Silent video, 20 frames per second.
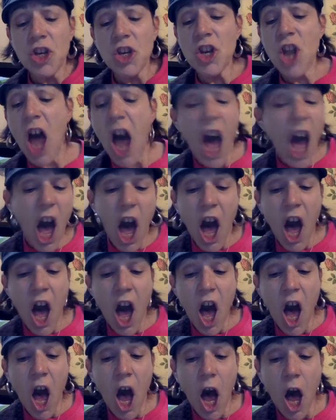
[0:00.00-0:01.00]

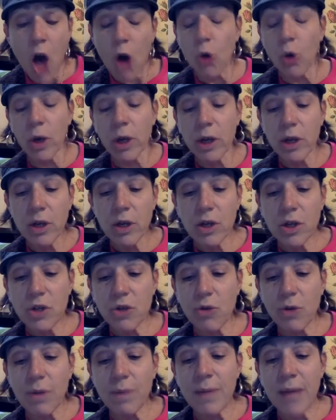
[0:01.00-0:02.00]
"No!"
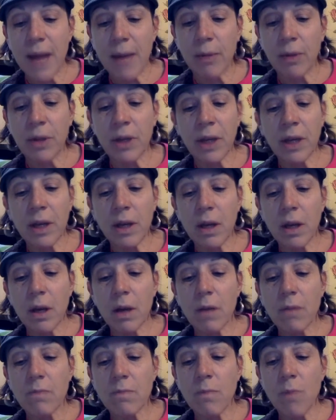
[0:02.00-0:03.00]
screamed Abilene.
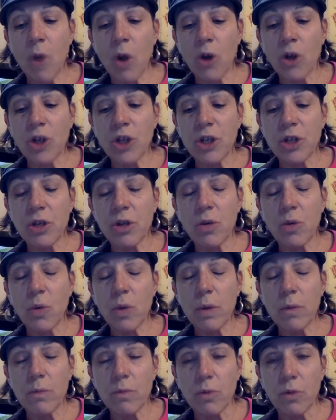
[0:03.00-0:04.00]
Martin
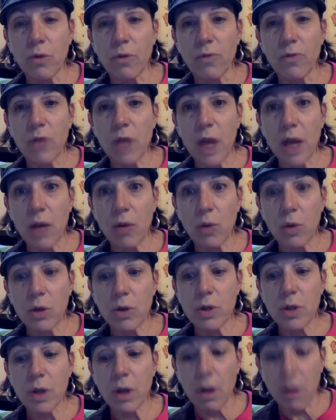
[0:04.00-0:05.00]
removed
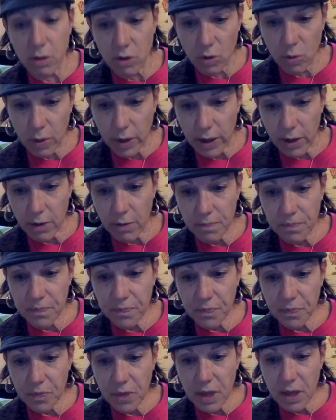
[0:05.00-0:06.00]
Edward's underwear.
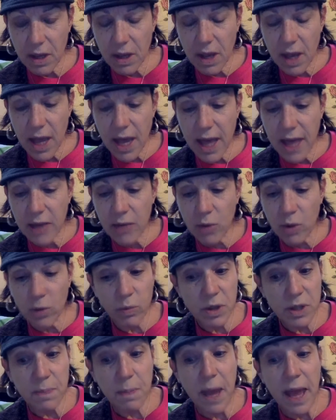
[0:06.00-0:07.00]
Edward
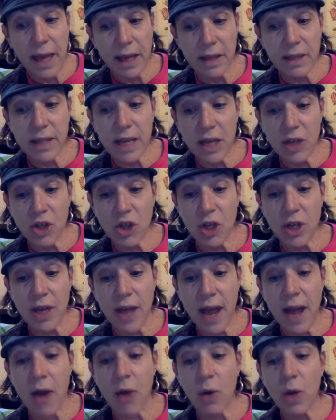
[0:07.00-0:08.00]
was paying attention
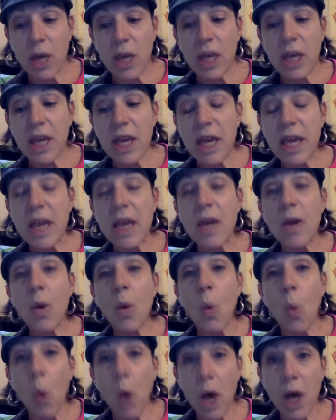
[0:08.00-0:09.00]
now. He
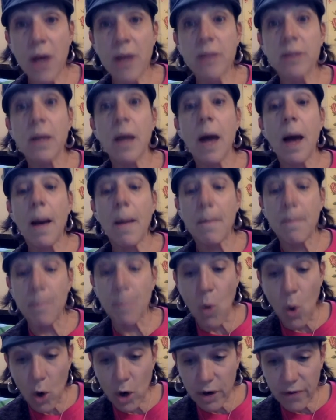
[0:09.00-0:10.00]
was
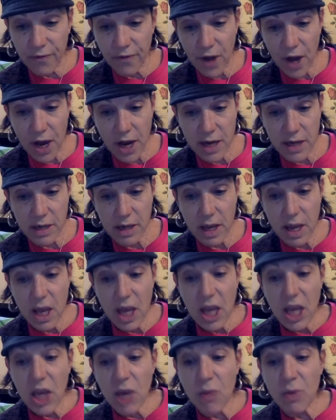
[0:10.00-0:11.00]
mortified.
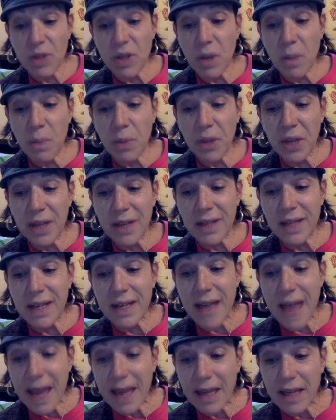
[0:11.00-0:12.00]
He was completely
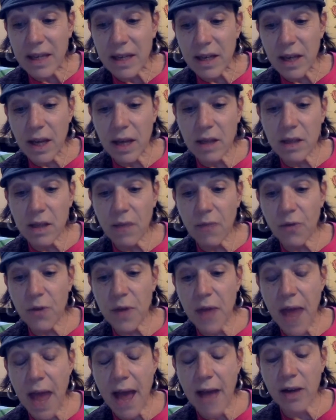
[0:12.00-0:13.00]
naked, except for
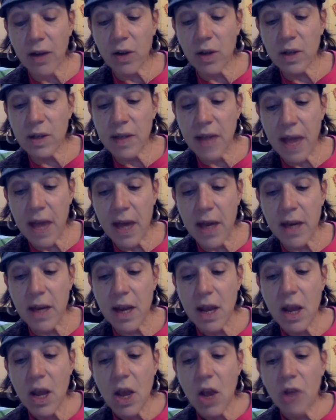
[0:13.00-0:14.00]
the hat on his head,
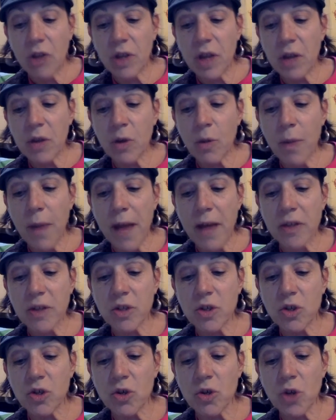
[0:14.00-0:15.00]
and the other
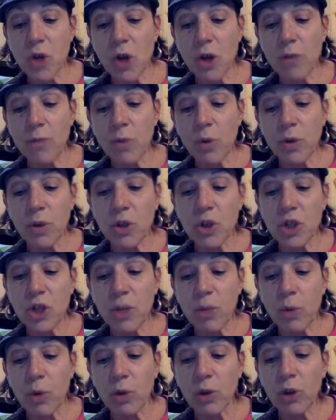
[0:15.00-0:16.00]
passengers on board the
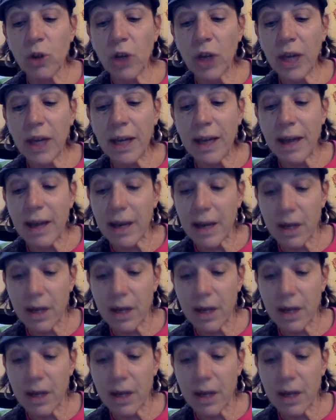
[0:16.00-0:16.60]
ship were looking at